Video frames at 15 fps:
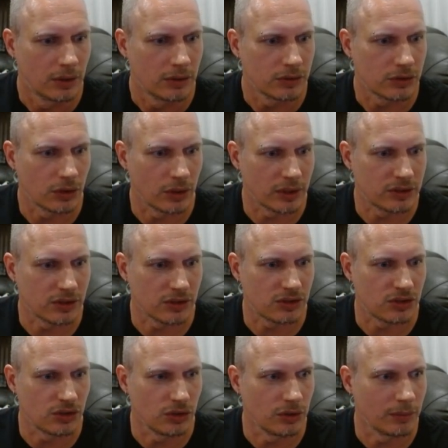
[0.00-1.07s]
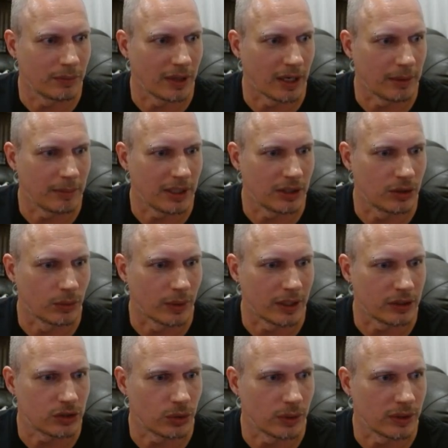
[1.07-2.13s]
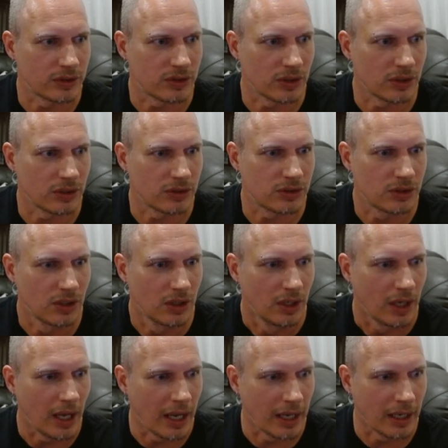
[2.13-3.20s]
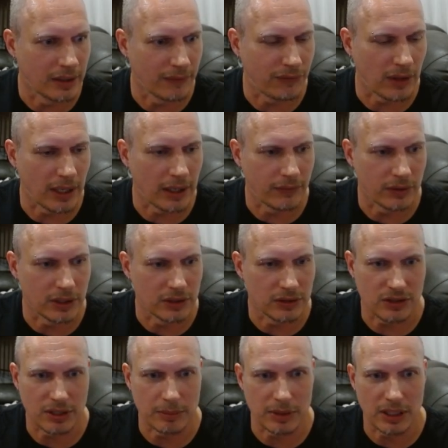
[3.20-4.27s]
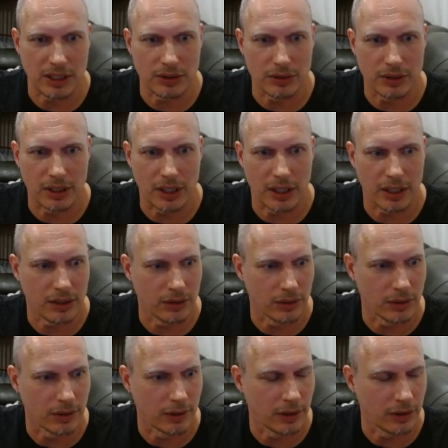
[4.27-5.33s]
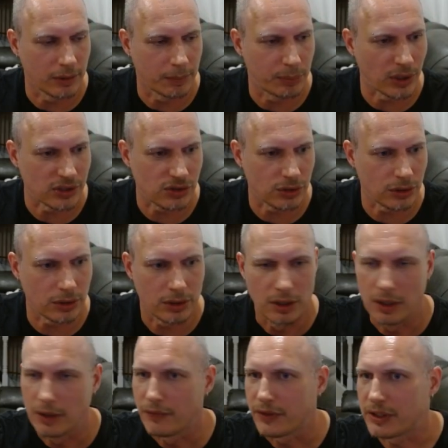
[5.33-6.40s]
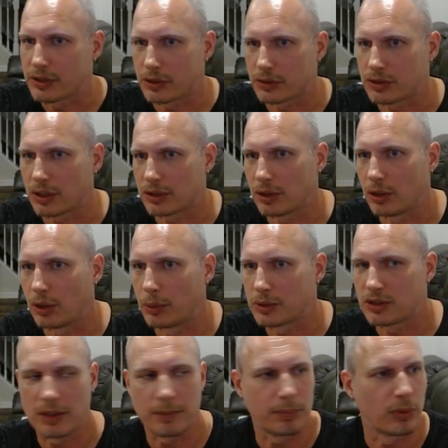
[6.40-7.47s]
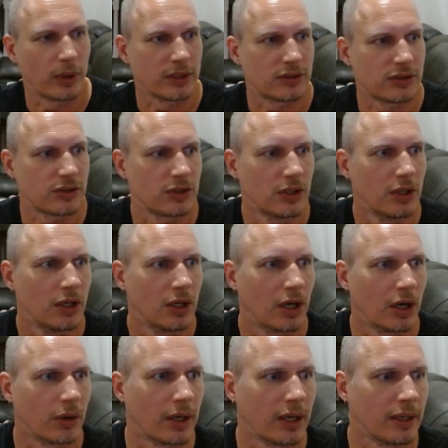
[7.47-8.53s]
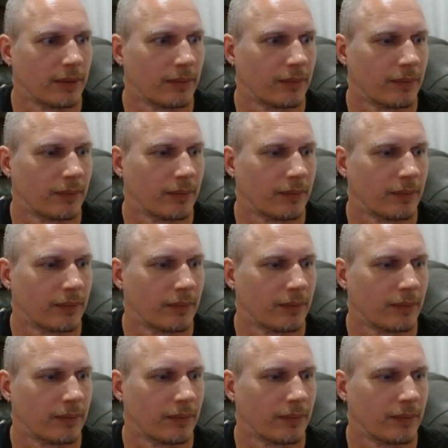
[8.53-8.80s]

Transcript: So let's assume that I made the right choices. And if they have an Intimidator guy or an Oppressor, he's also got the lowest hit points. Alright.